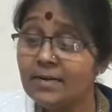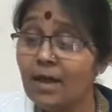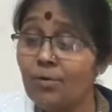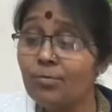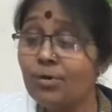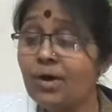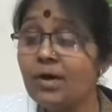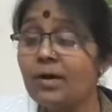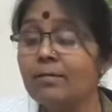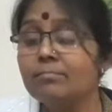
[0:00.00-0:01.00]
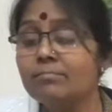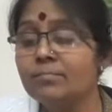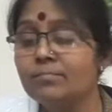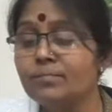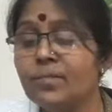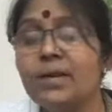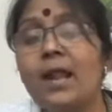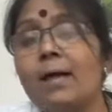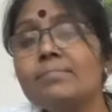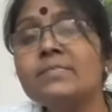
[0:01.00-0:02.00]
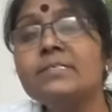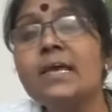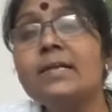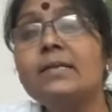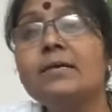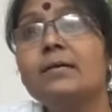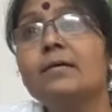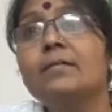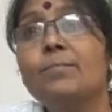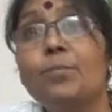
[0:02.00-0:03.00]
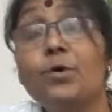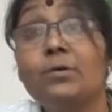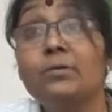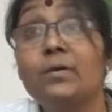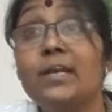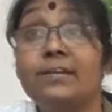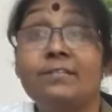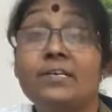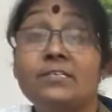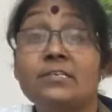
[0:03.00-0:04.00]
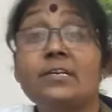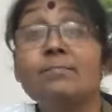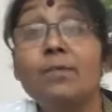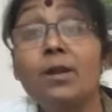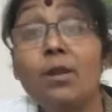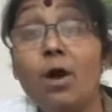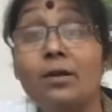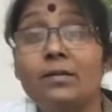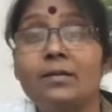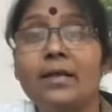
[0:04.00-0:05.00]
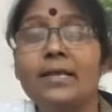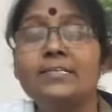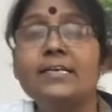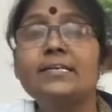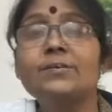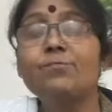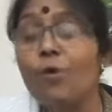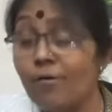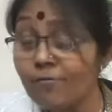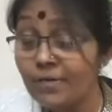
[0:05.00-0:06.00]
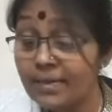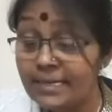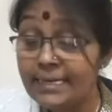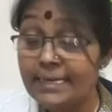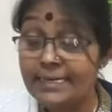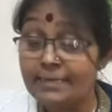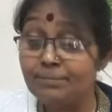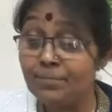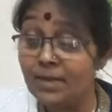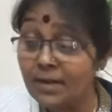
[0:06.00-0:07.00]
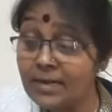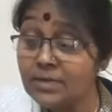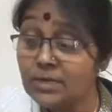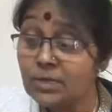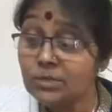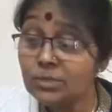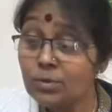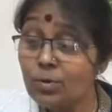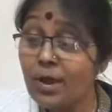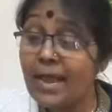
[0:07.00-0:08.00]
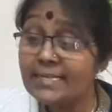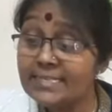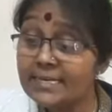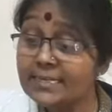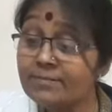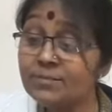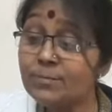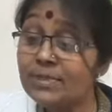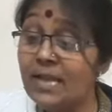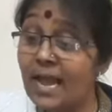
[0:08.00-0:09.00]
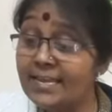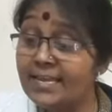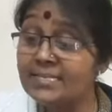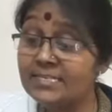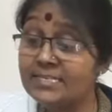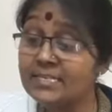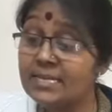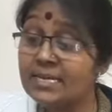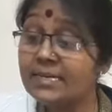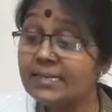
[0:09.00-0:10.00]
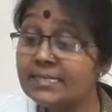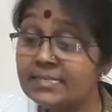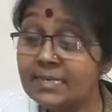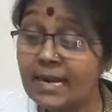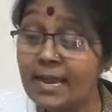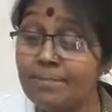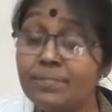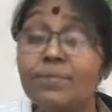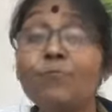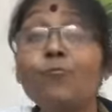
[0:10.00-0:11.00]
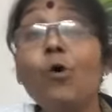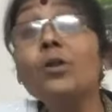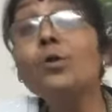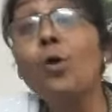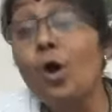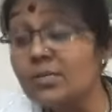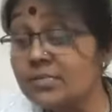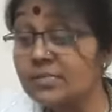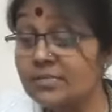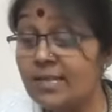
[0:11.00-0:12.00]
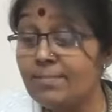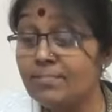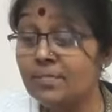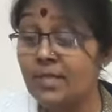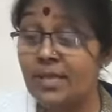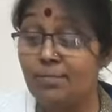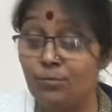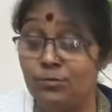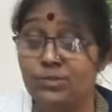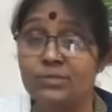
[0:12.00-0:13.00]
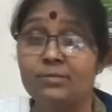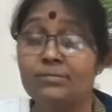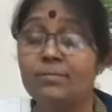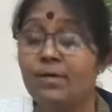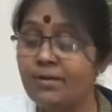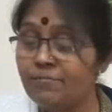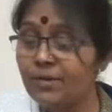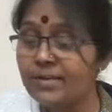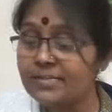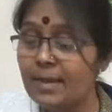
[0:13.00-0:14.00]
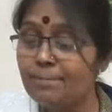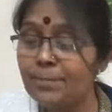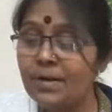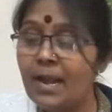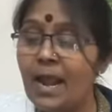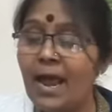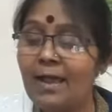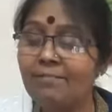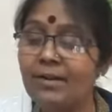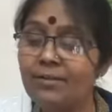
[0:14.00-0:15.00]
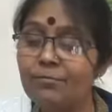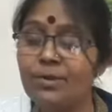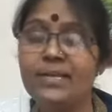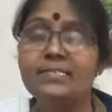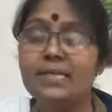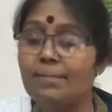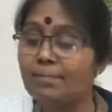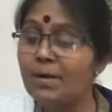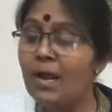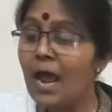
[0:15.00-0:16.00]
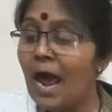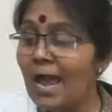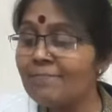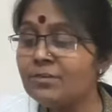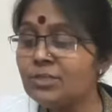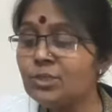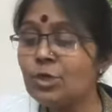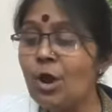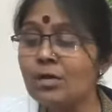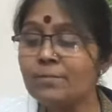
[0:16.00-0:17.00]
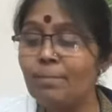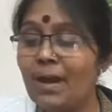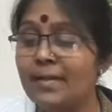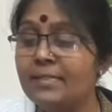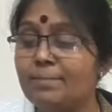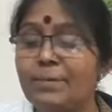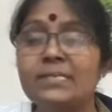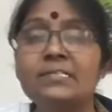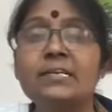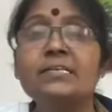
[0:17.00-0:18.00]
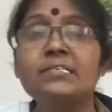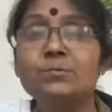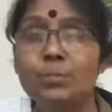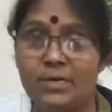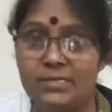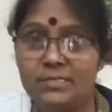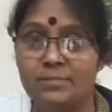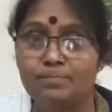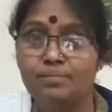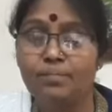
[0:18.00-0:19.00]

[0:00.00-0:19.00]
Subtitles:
Now, Ram said the book interested him a lot. Adjective of ed, right? So, adjectives with ing describe what causes them the emotion, right? For example, I will give you an example. I was shocked by the president's words.